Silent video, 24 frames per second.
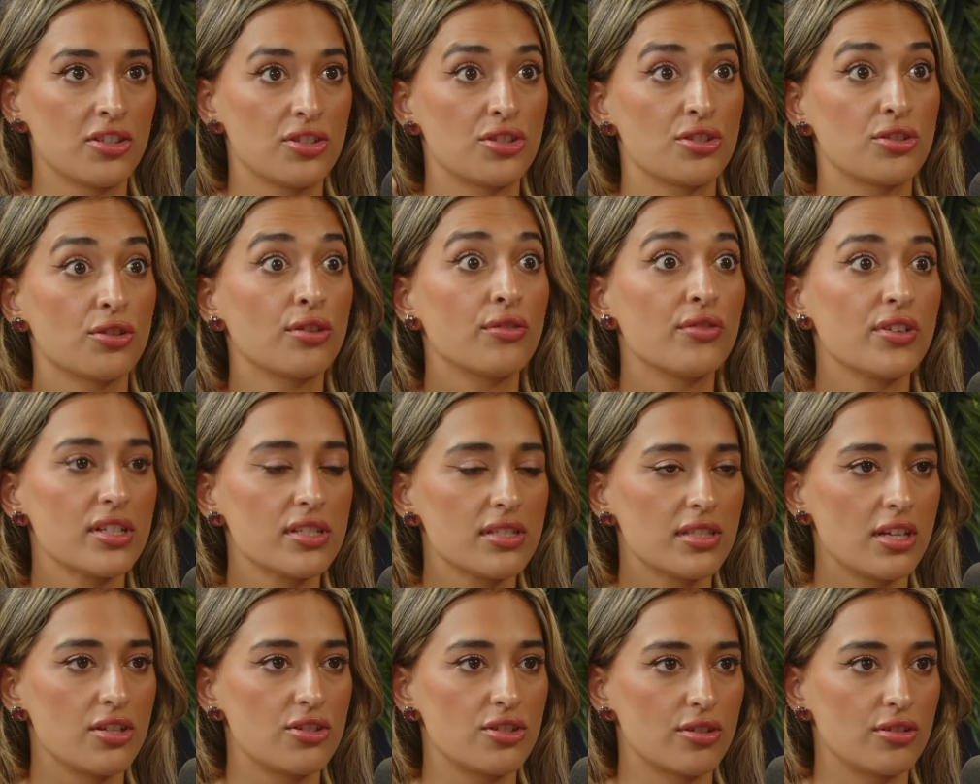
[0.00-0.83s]
service
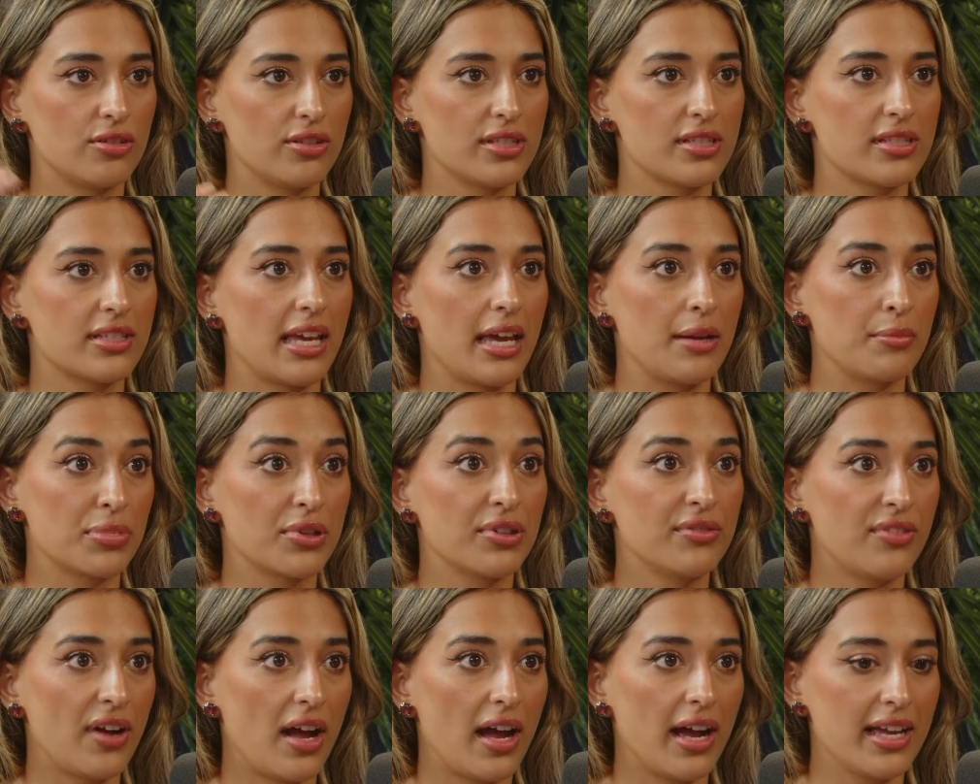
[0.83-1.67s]
that journalists can
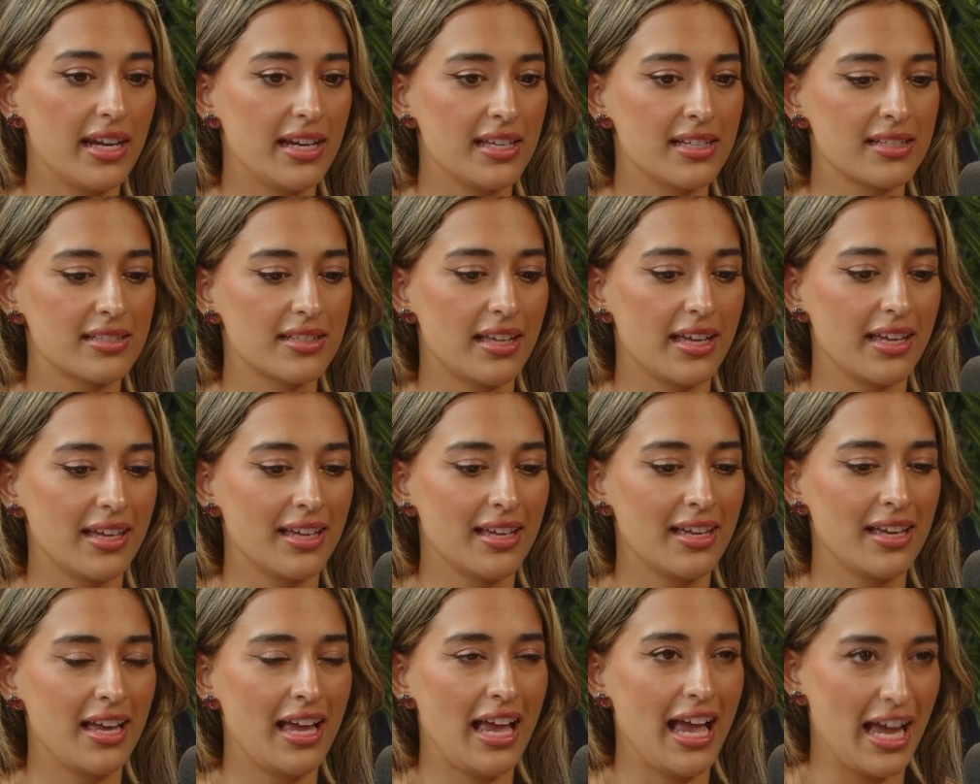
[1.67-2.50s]
provide is like
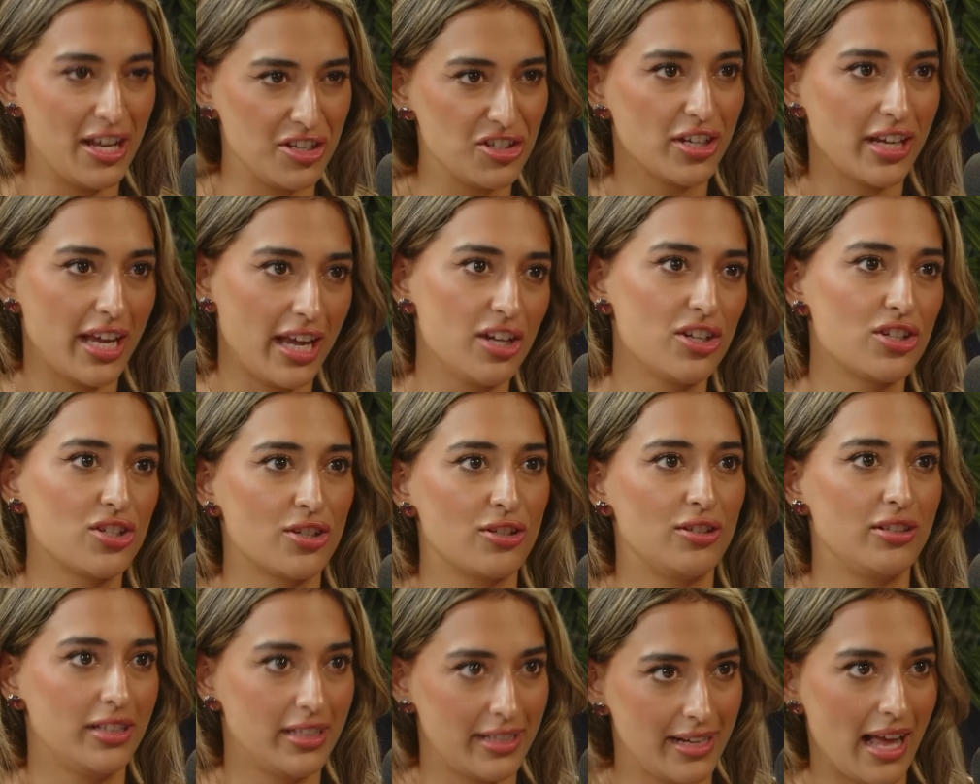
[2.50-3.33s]

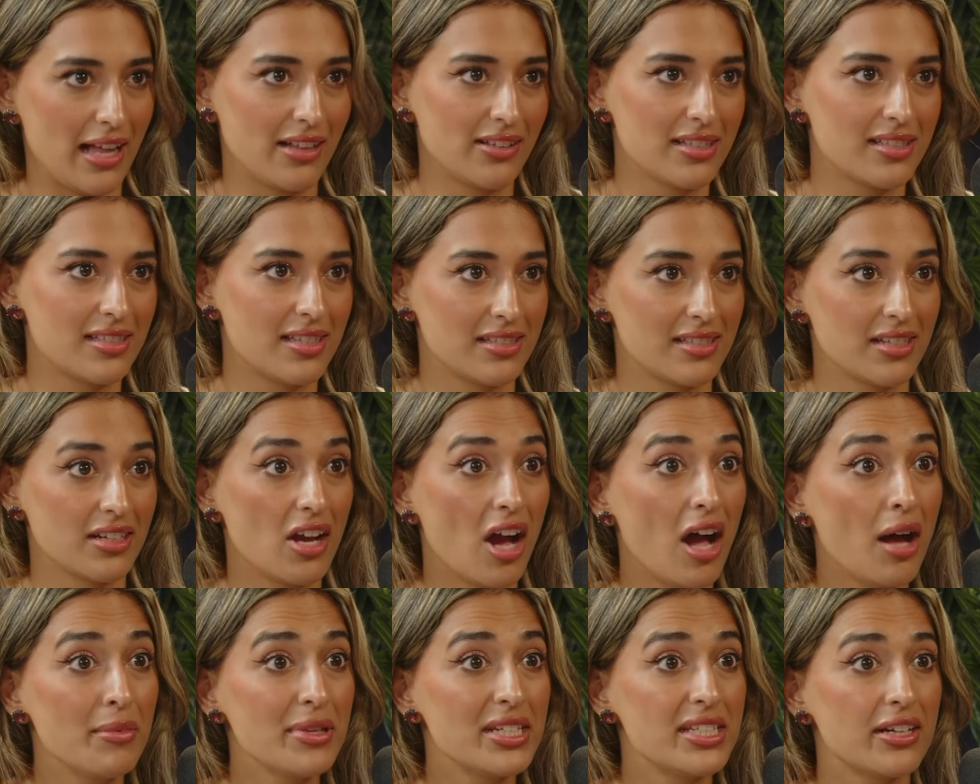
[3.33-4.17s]
educational analysis and
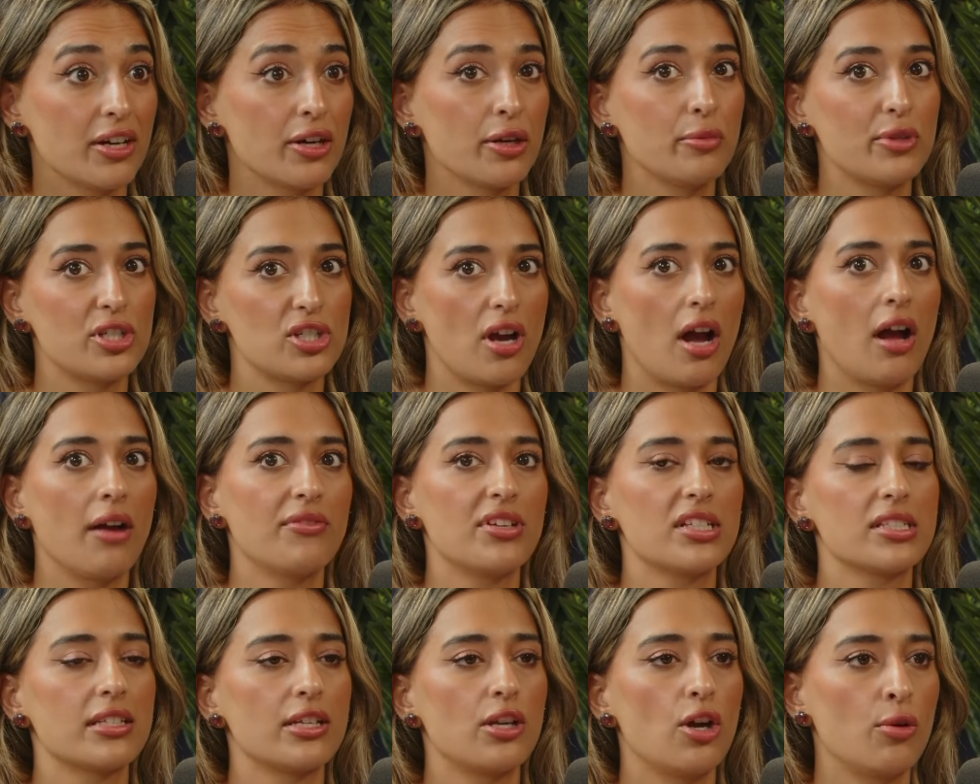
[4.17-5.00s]
commentary, which
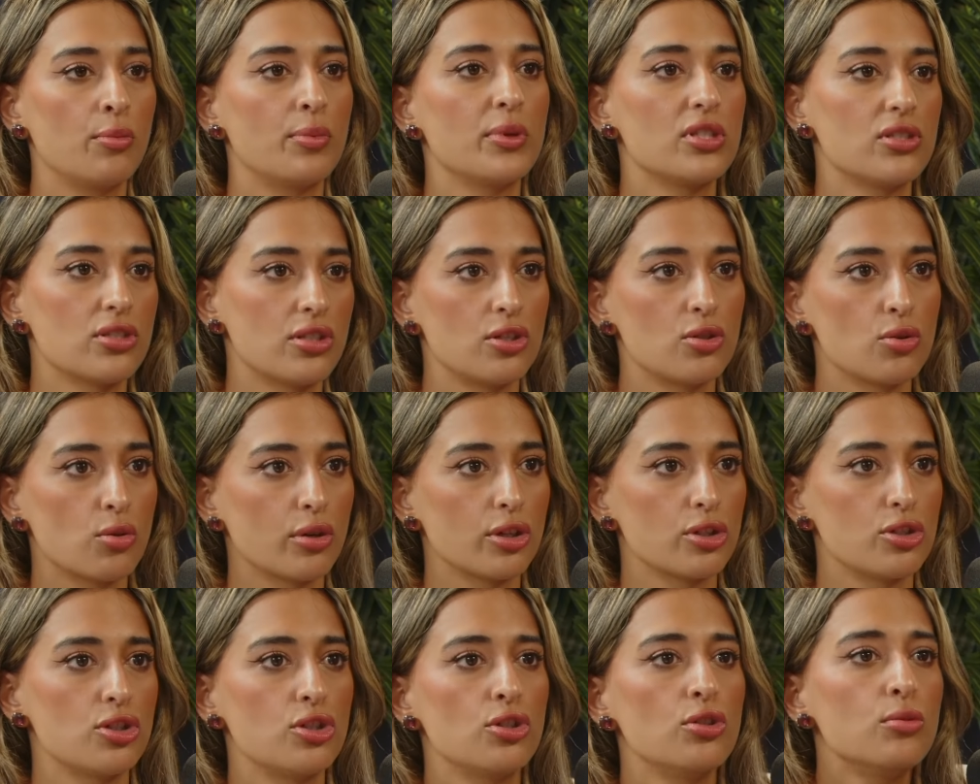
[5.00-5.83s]
obviously opens the door
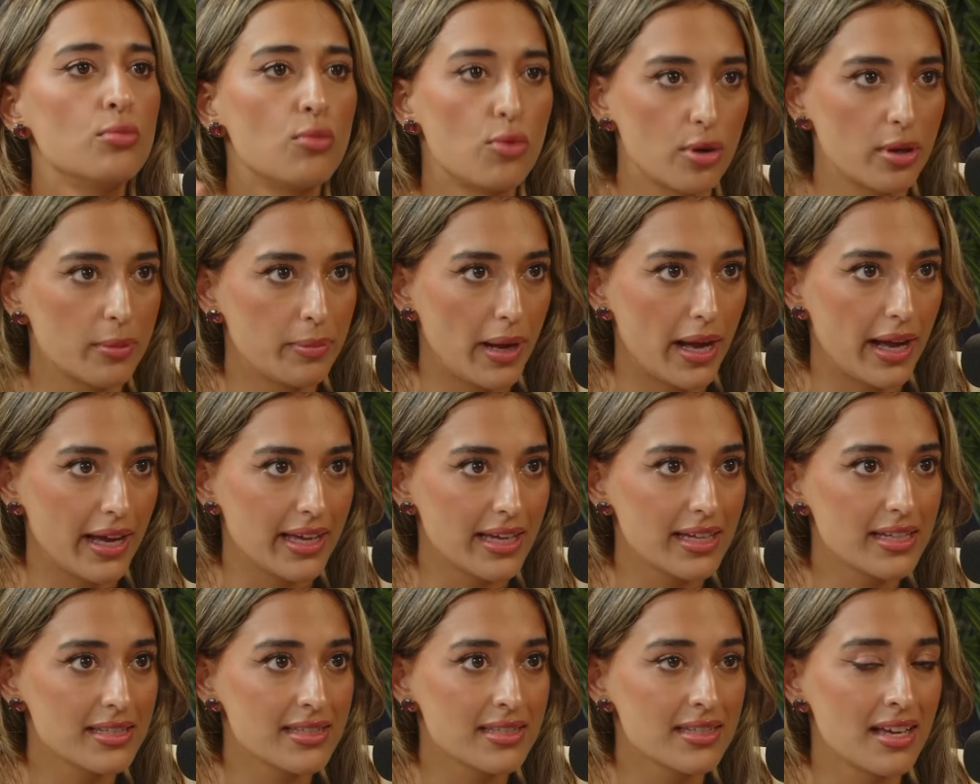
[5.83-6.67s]
to more
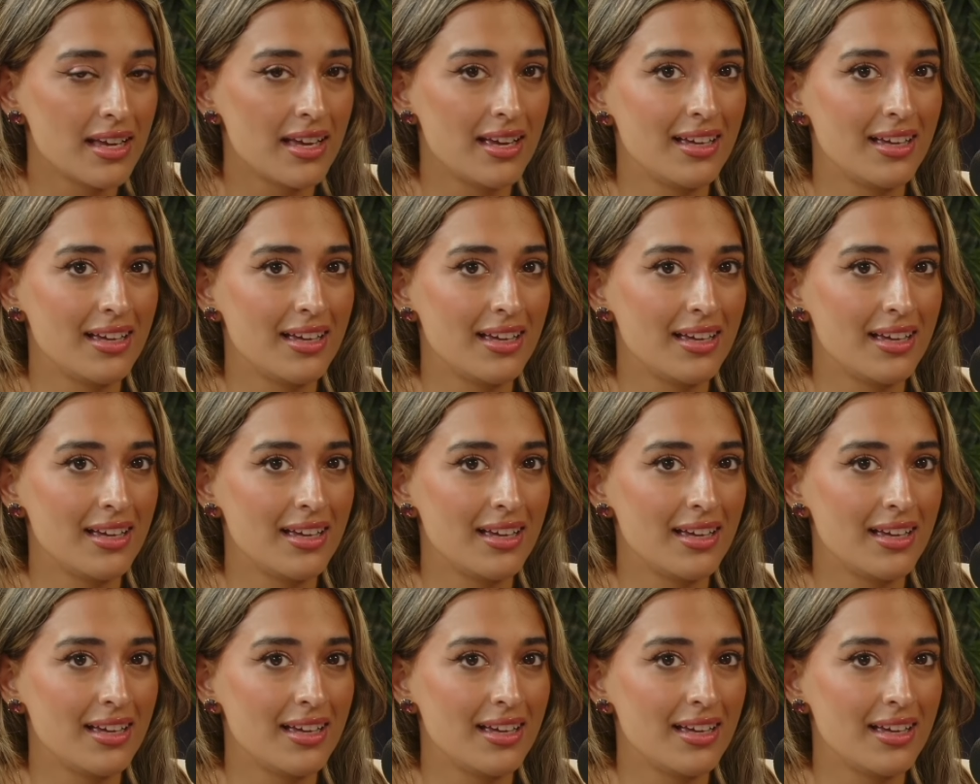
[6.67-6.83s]
bias.